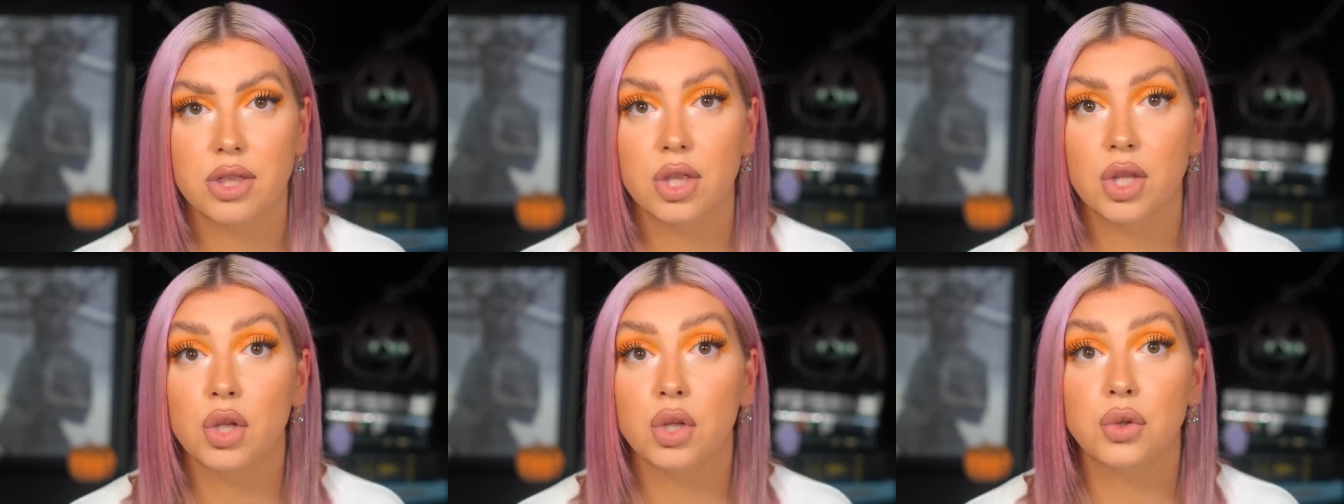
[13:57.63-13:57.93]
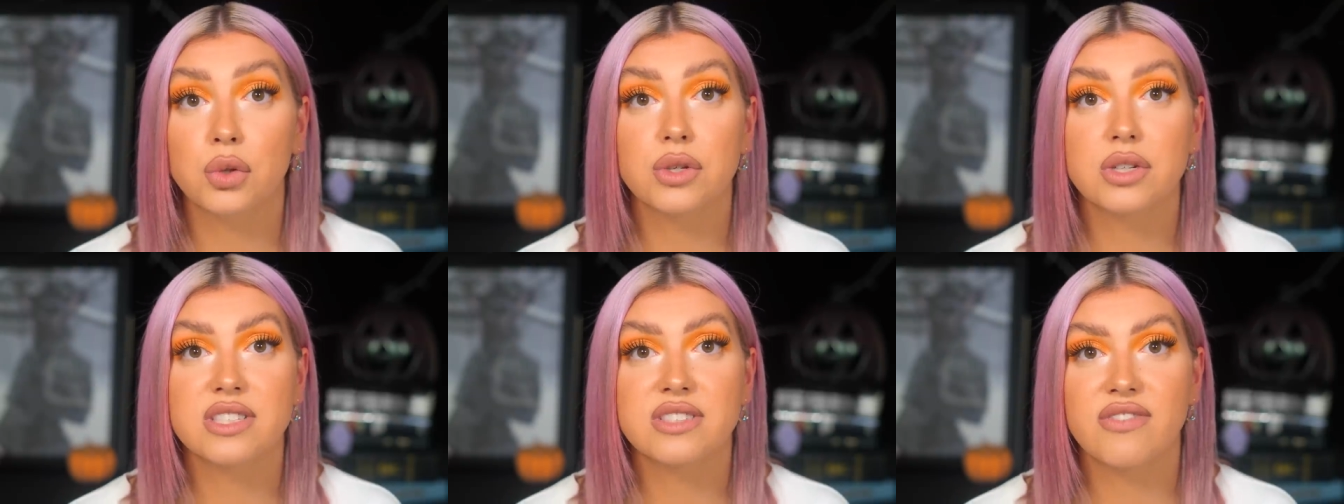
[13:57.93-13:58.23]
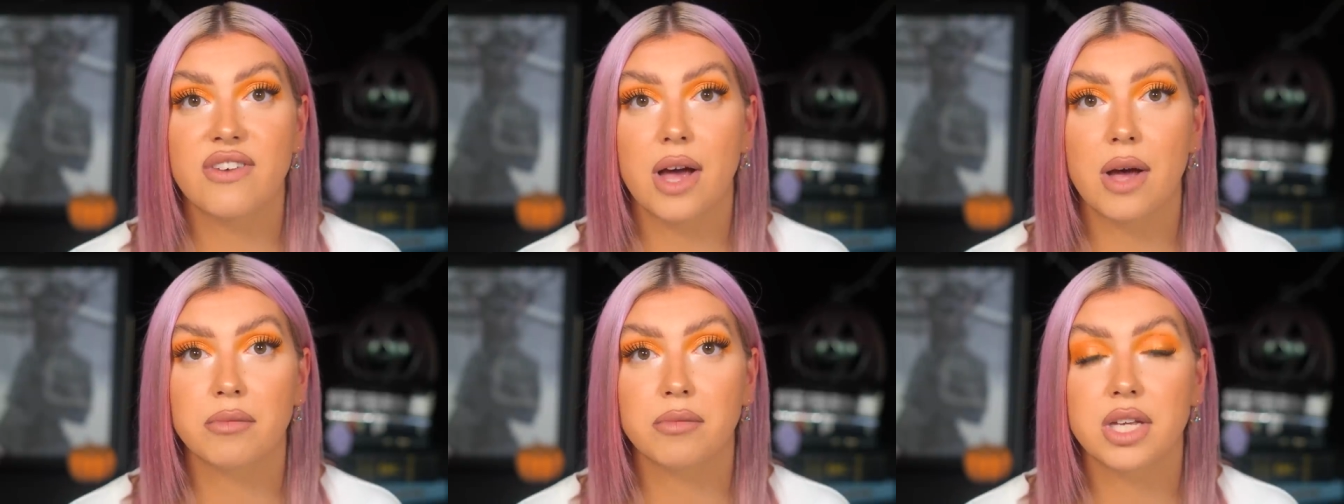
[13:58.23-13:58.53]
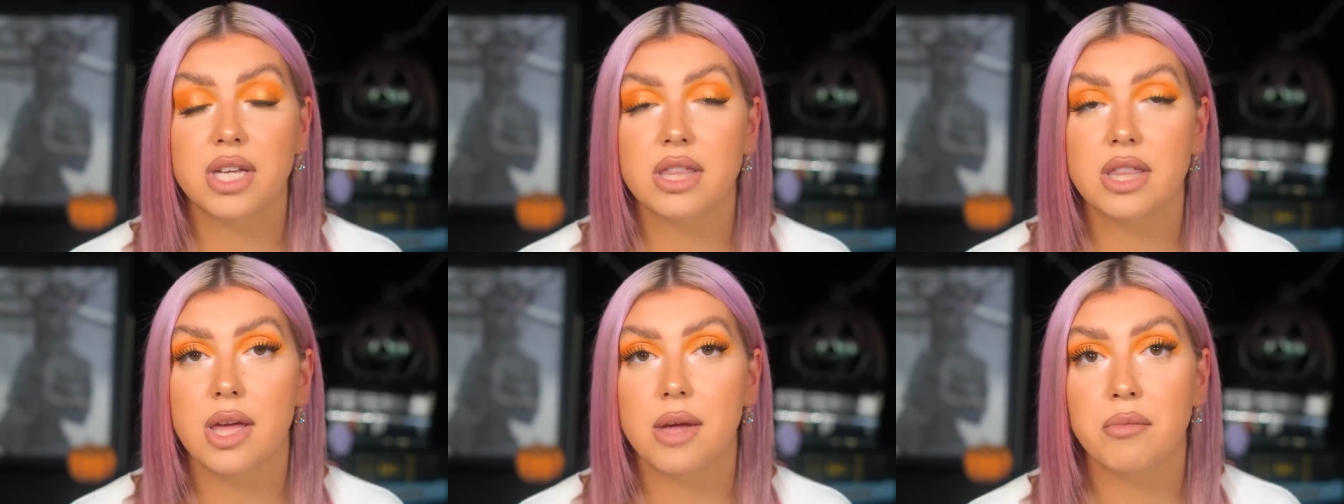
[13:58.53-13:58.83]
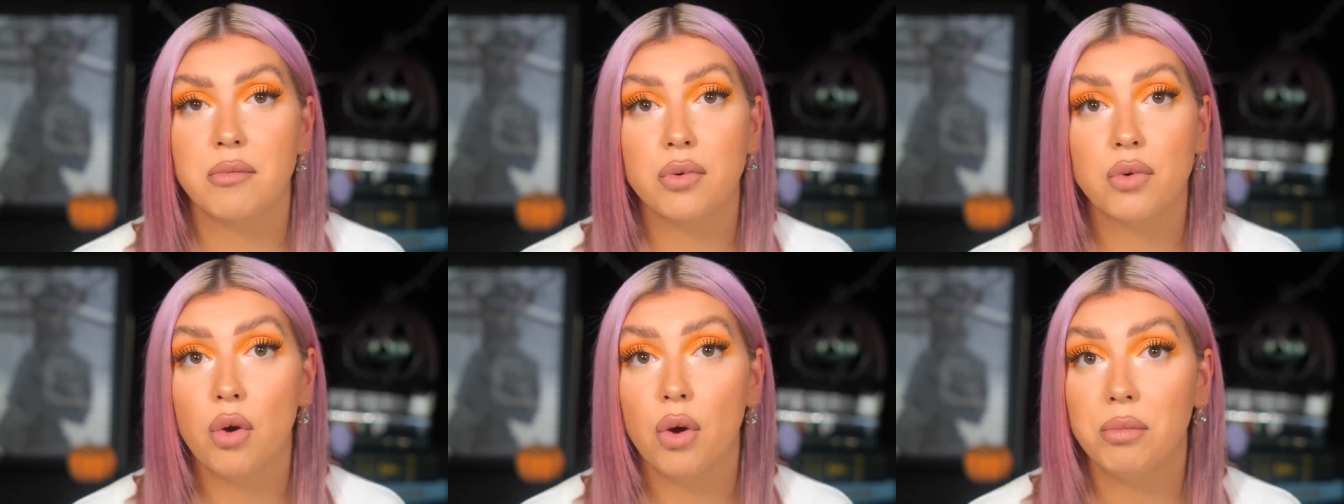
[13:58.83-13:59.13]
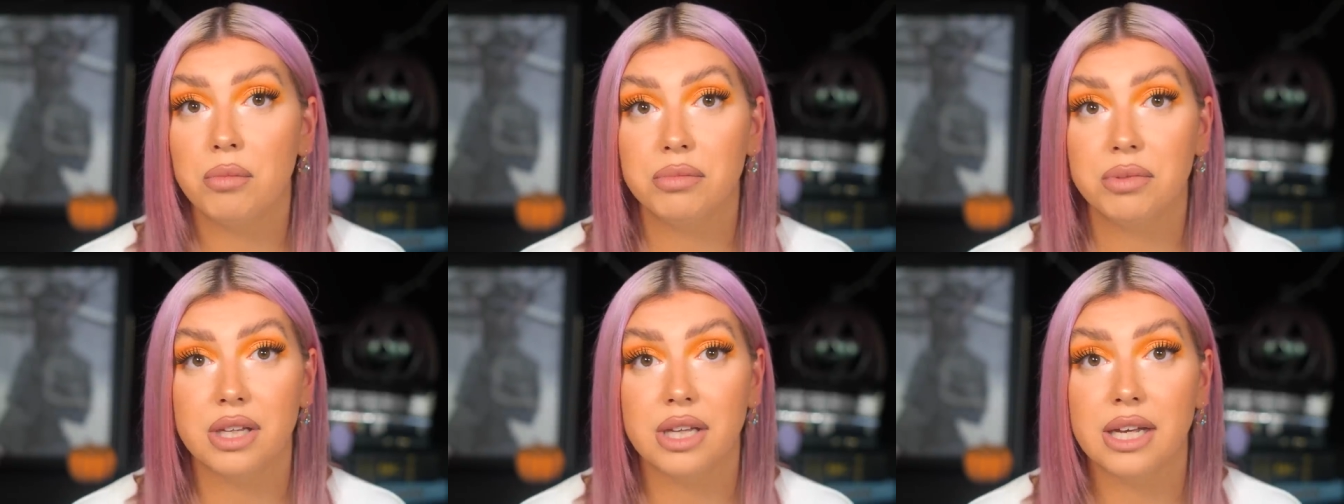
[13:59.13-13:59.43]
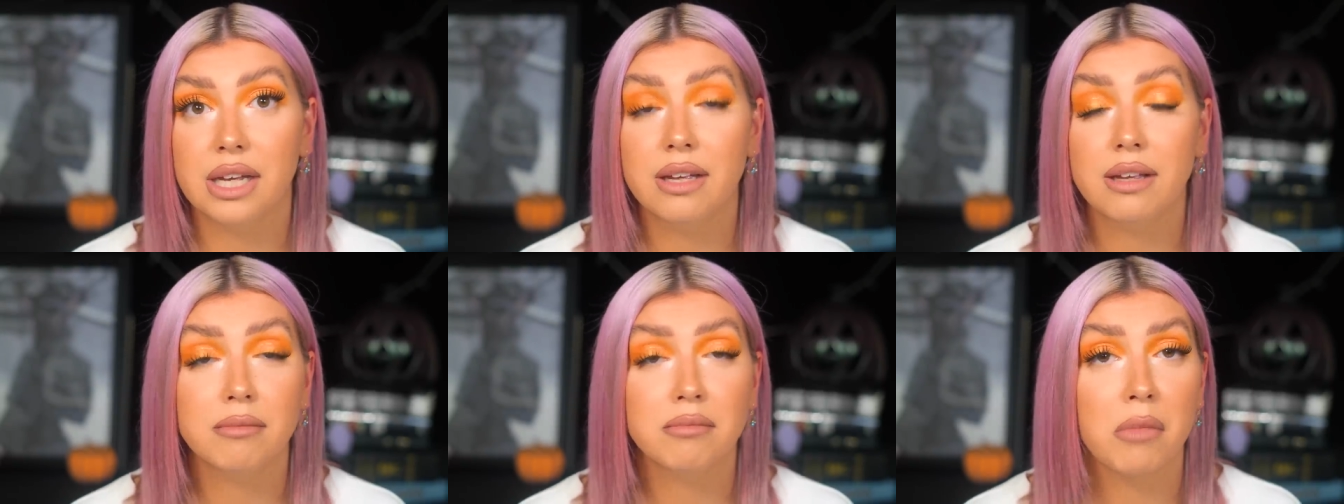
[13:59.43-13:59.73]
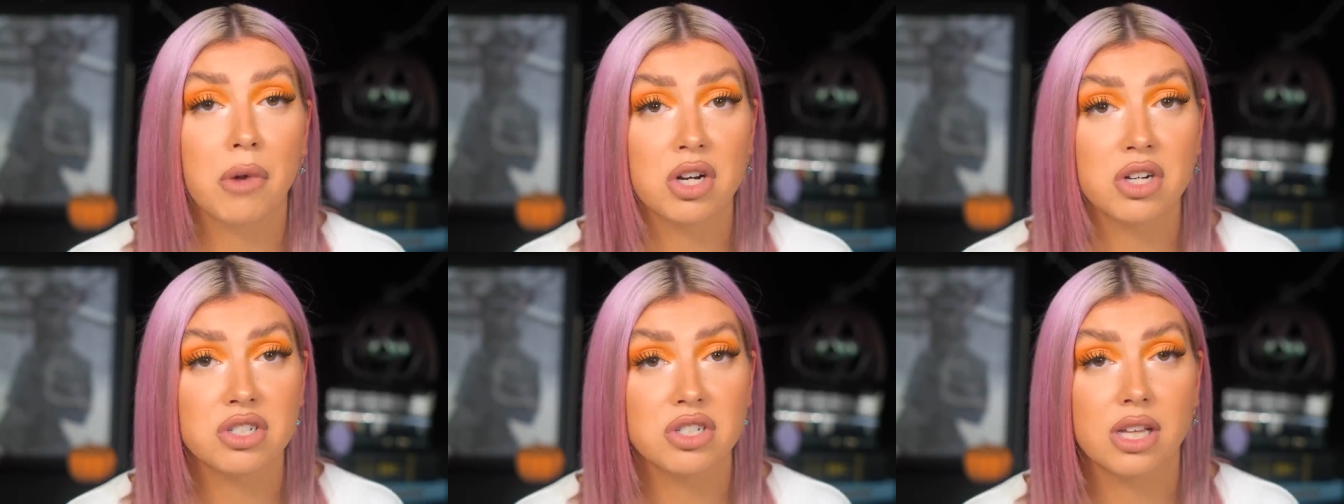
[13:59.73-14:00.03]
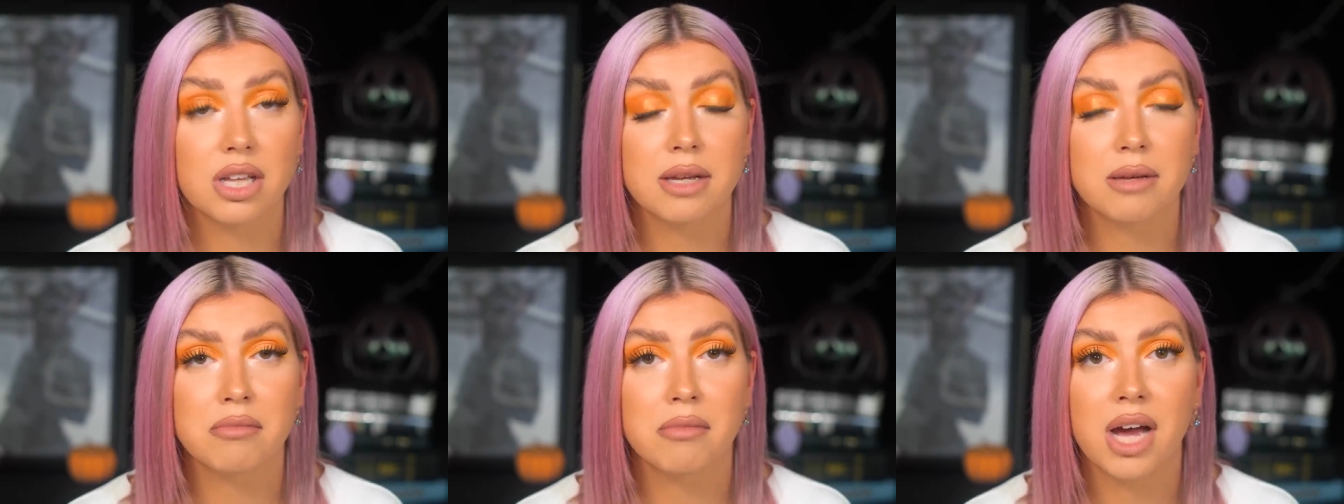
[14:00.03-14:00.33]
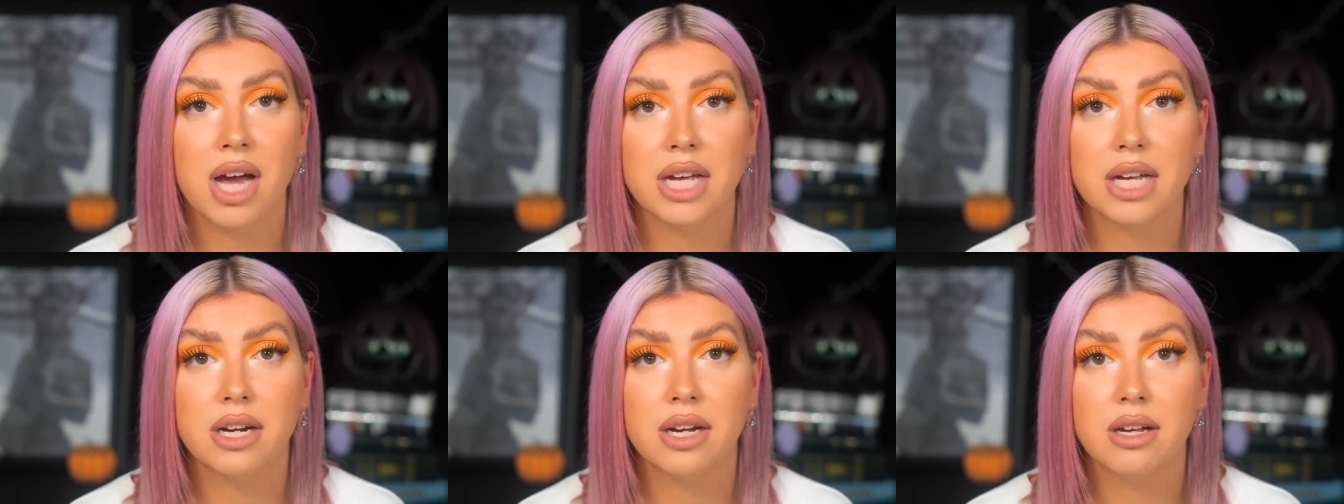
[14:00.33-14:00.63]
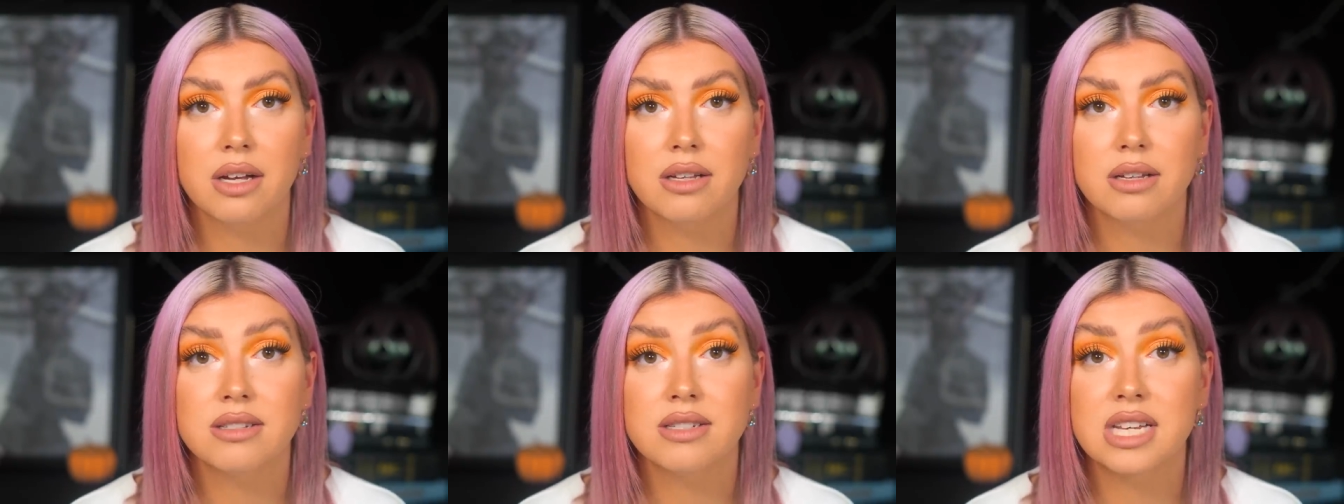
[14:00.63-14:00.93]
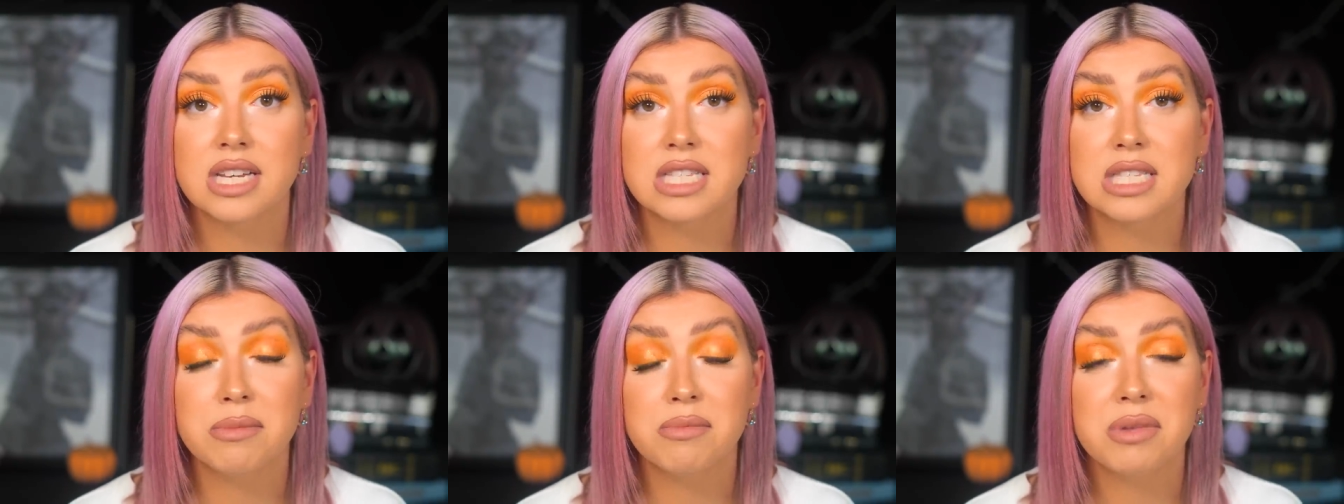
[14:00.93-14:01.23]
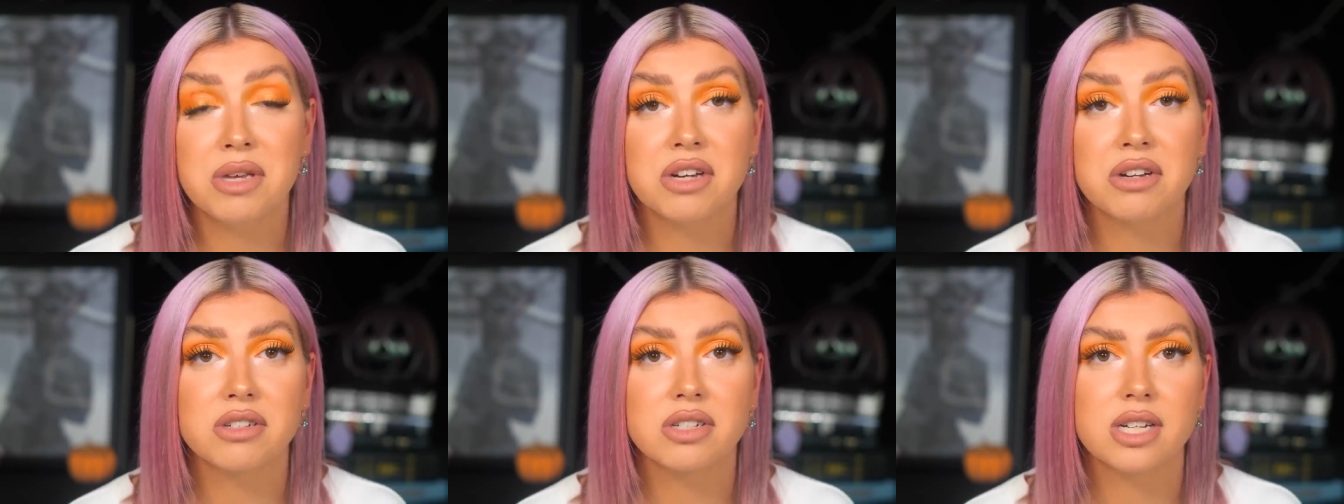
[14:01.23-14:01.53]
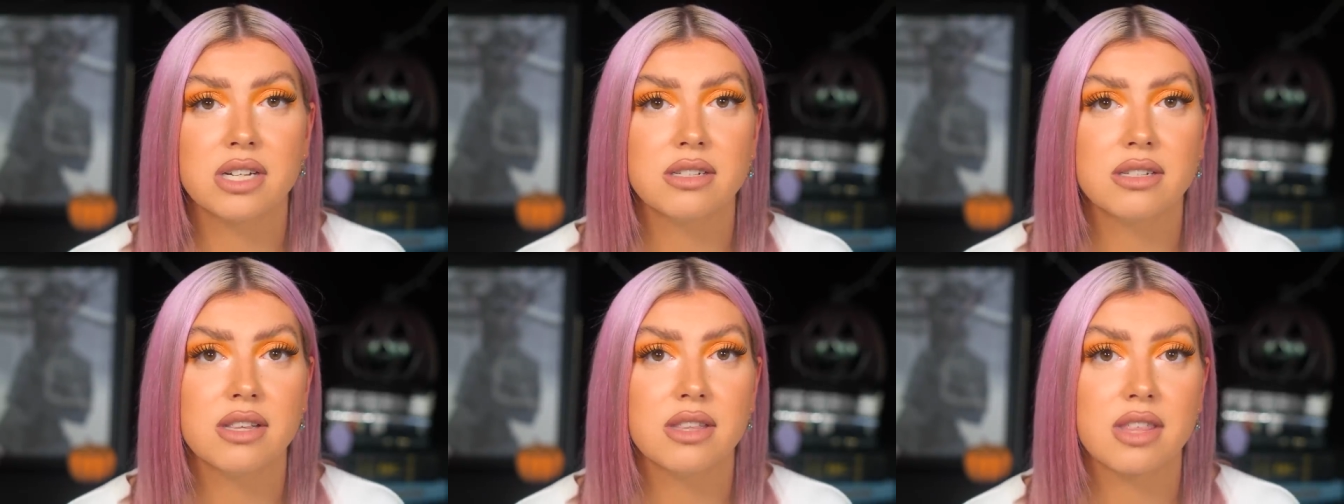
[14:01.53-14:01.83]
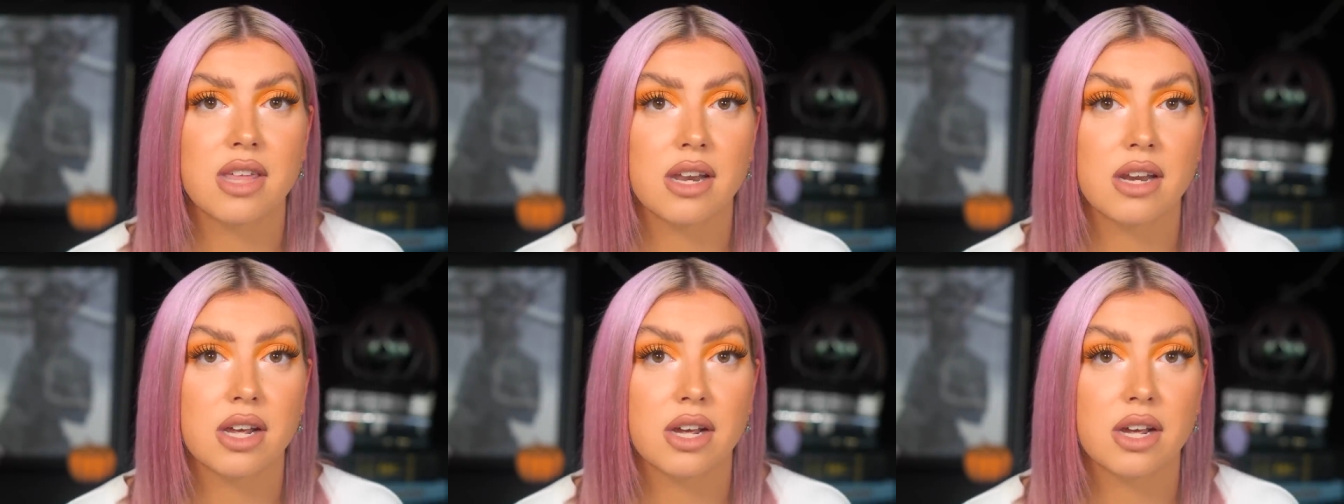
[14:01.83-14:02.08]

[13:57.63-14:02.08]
The Lewis family then promptly, much like Myra, disappeared into thin